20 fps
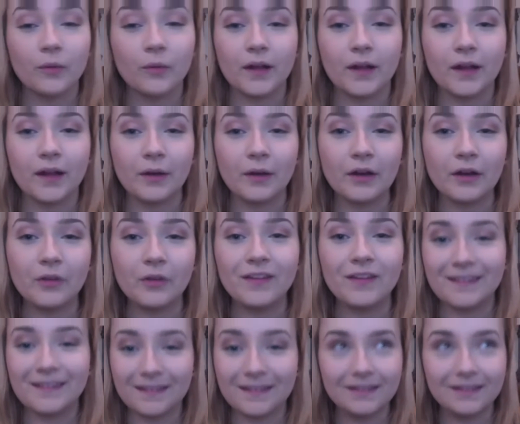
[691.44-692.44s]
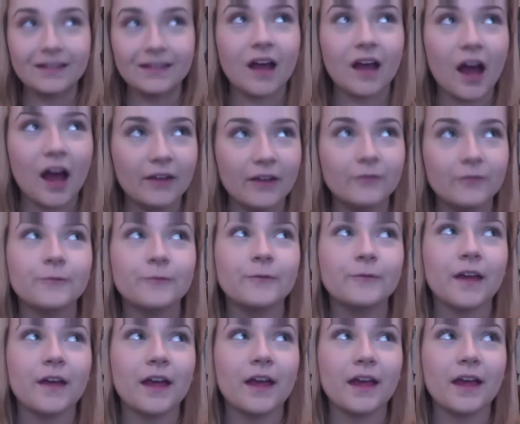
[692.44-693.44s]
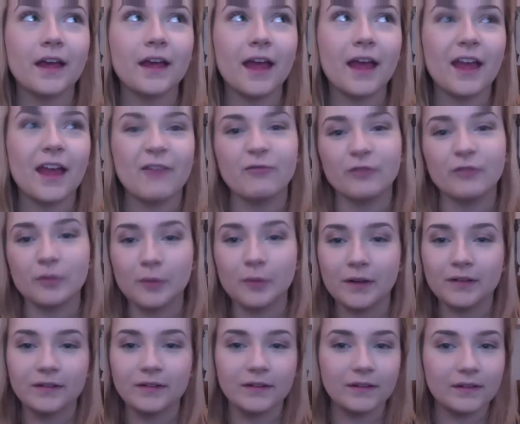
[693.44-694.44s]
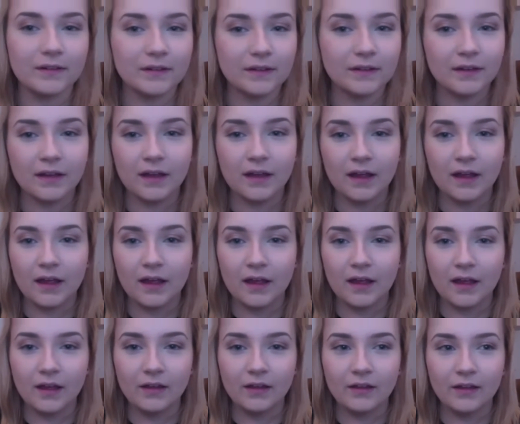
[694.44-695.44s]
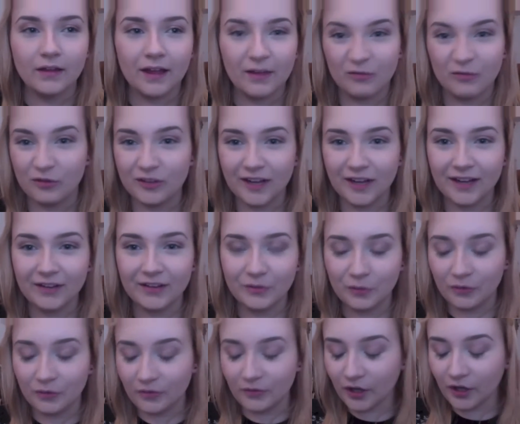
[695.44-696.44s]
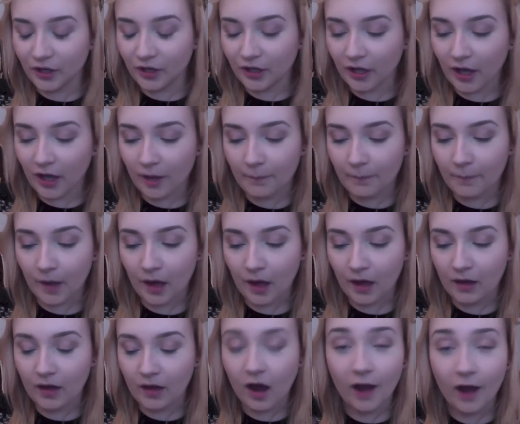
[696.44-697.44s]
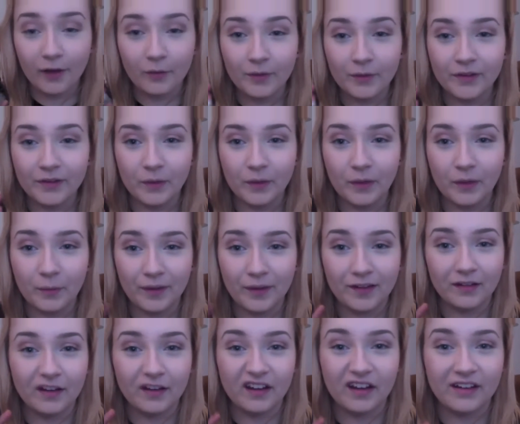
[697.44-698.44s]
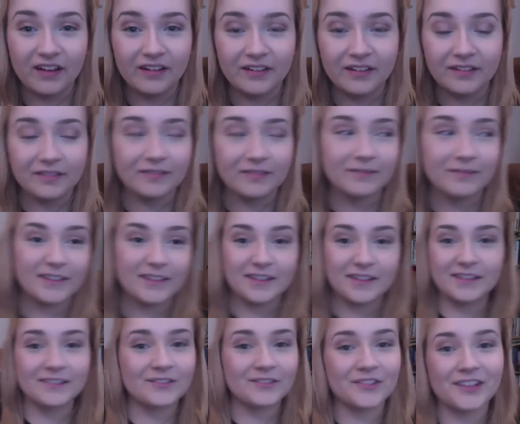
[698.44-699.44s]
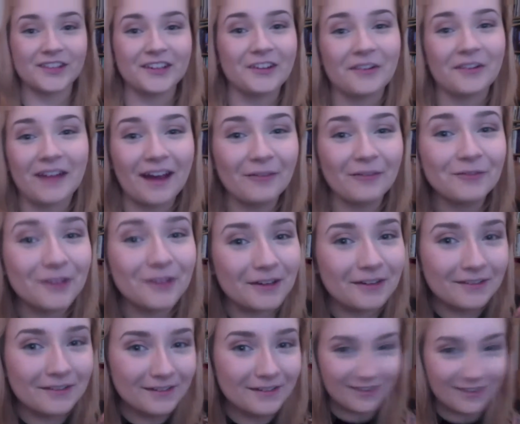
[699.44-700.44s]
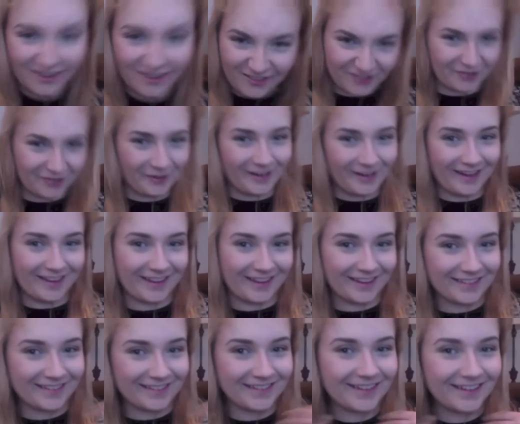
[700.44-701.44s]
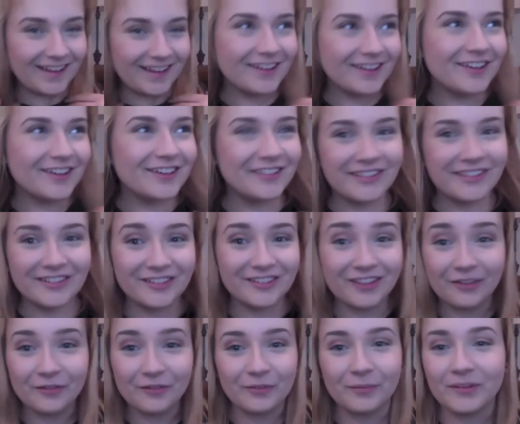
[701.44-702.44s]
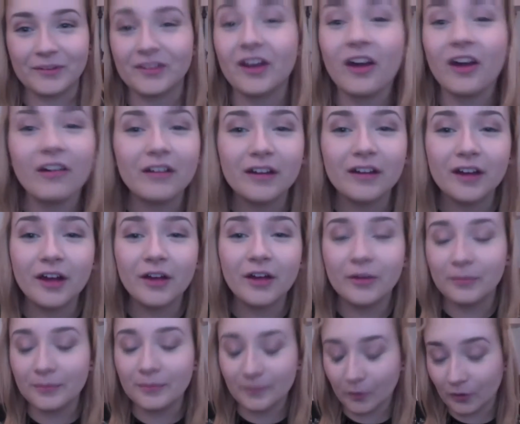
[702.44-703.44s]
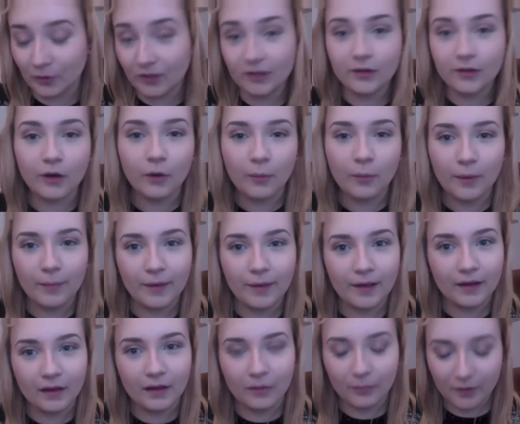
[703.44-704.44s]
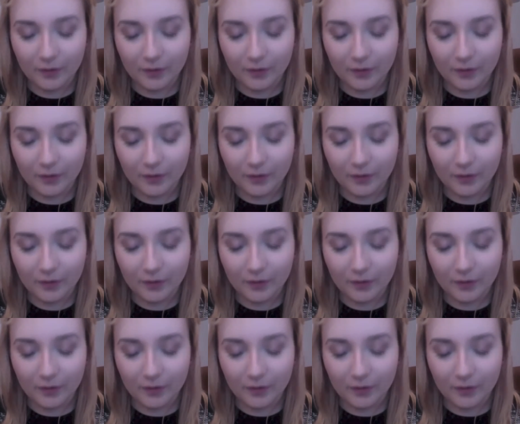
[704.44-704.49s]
Now I know this isn't kind of everyone's everyday sort of look, but I always wear winged eyeliner. You obviously don't have to. You don't have to do any of this. You can just shove on mascara and go, or you can not wear makeup.